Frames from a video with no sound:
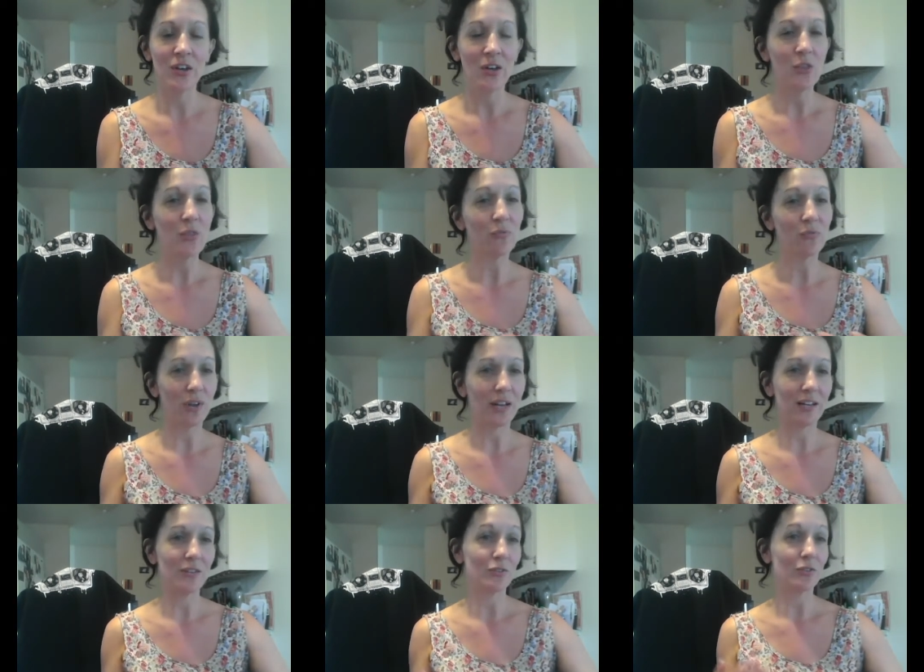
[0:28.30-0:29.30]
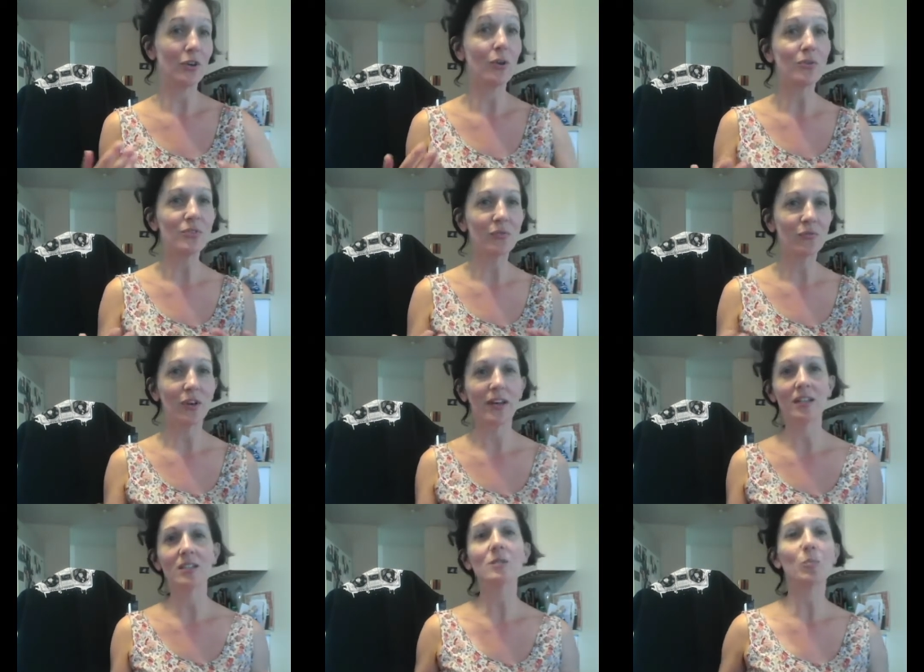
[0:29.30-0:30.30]
the phrase or knows the
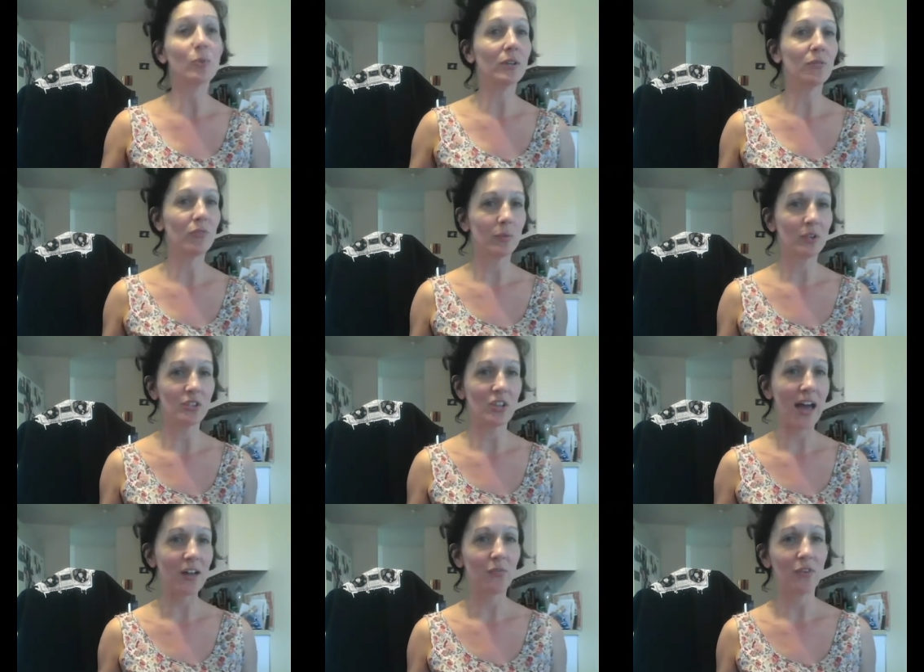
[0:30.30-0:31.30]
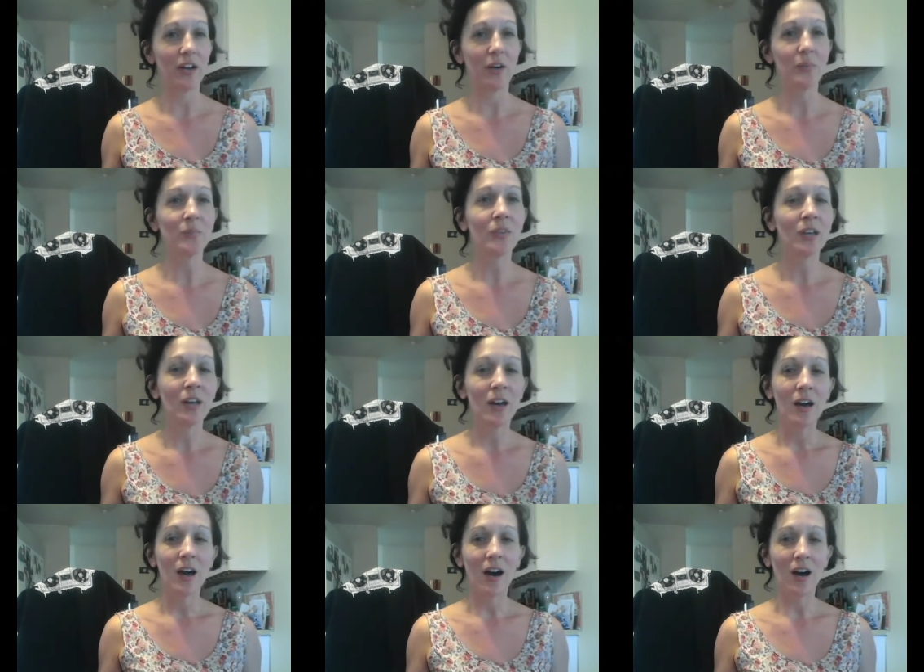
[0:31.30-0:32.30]
phrase, breathe from your diaphragm.
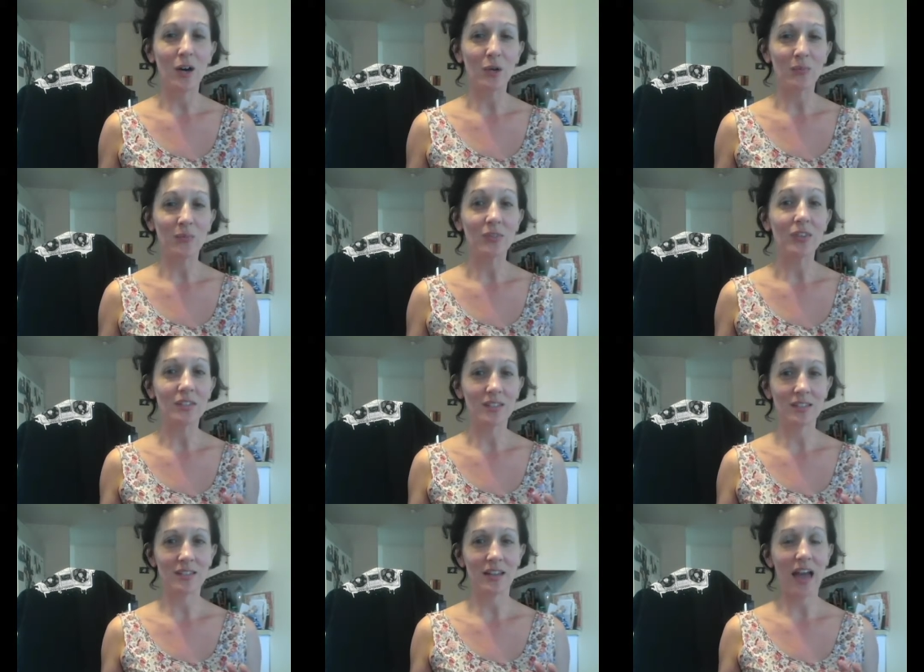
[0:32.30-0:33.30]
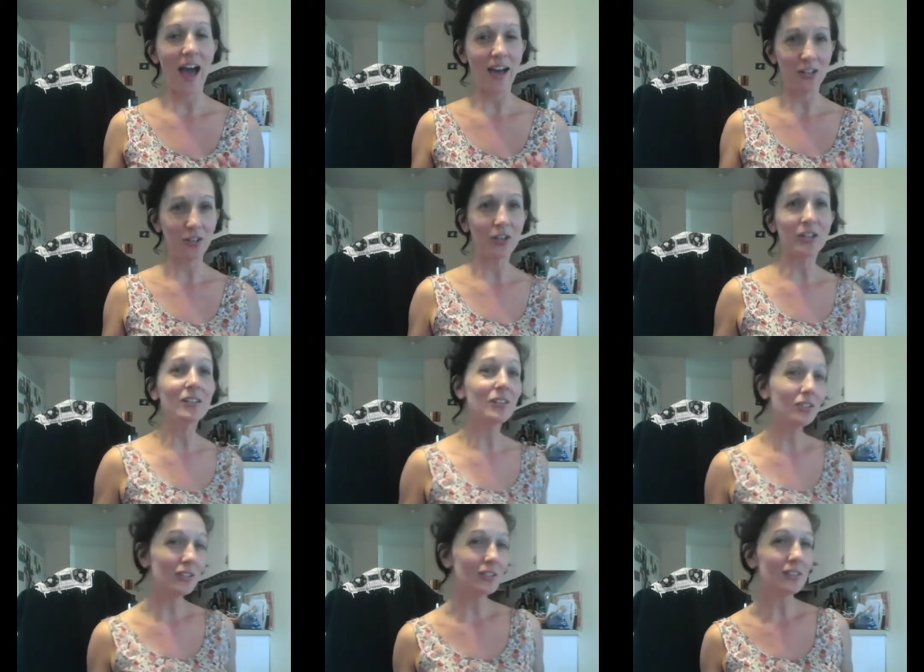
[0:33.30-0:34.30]
This is an accurate
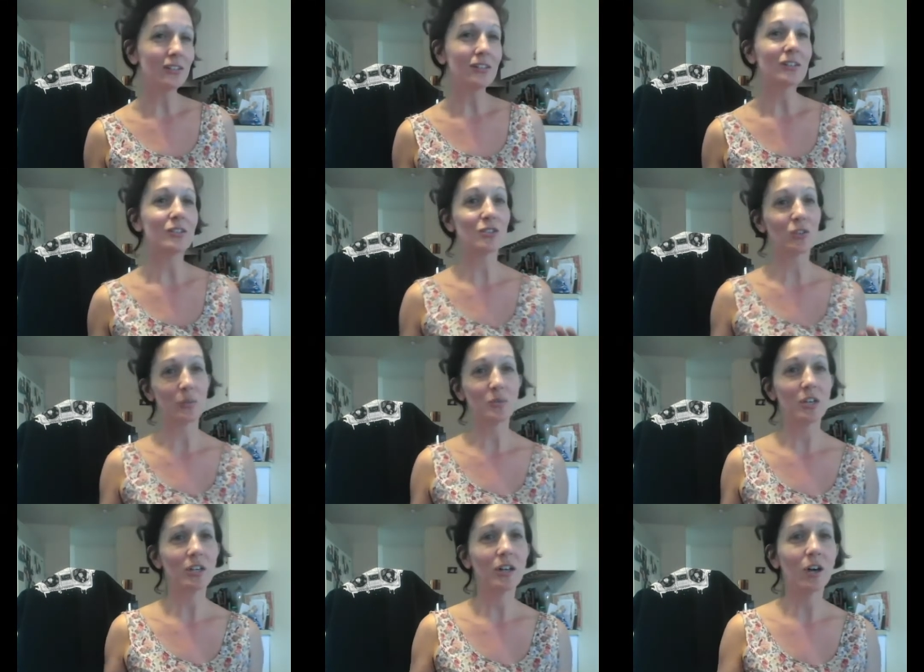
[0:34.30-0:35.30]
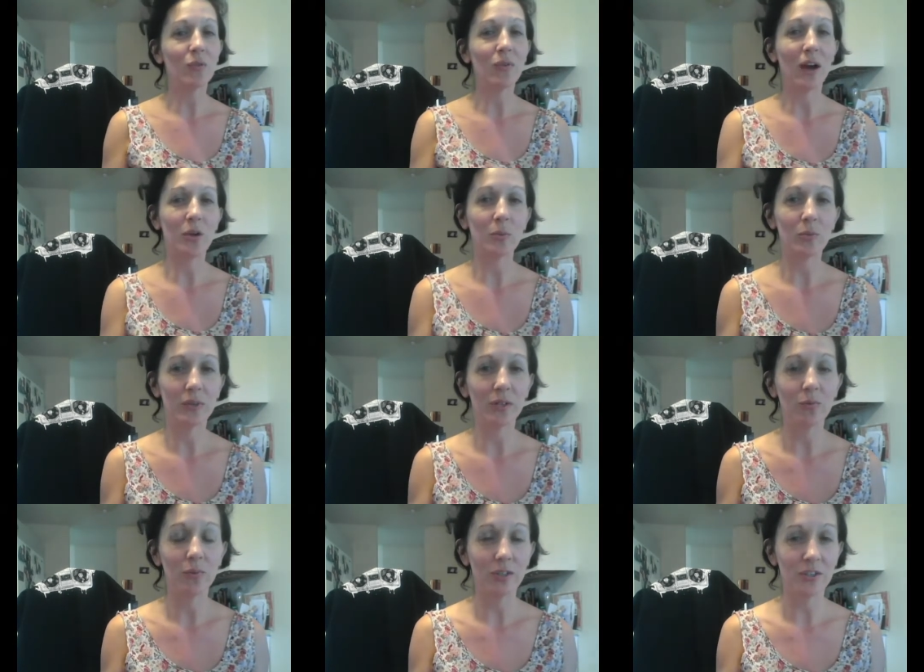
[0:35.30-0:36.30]
description of how to breathe
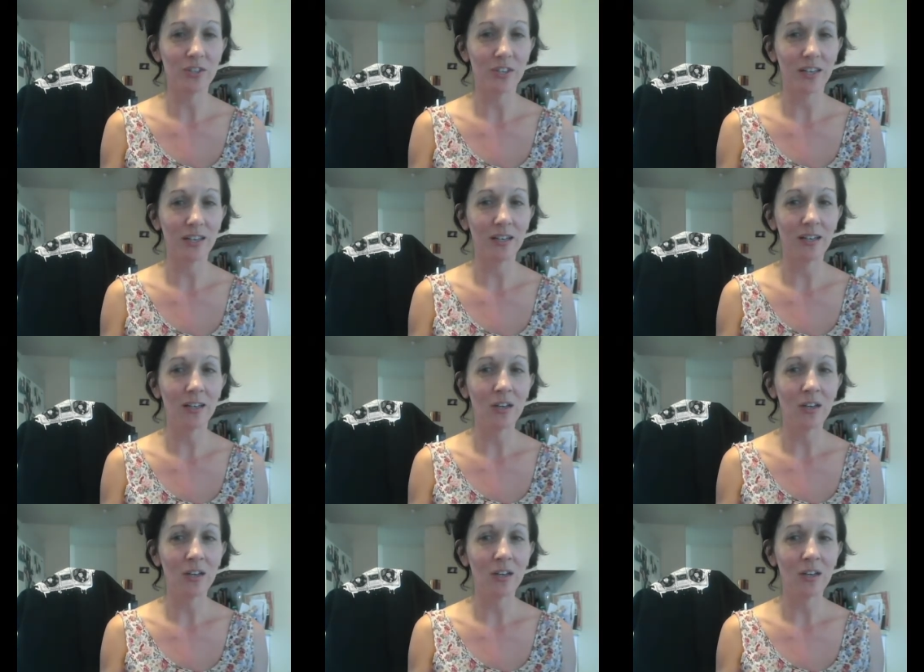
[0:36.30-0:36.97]
when you're singing,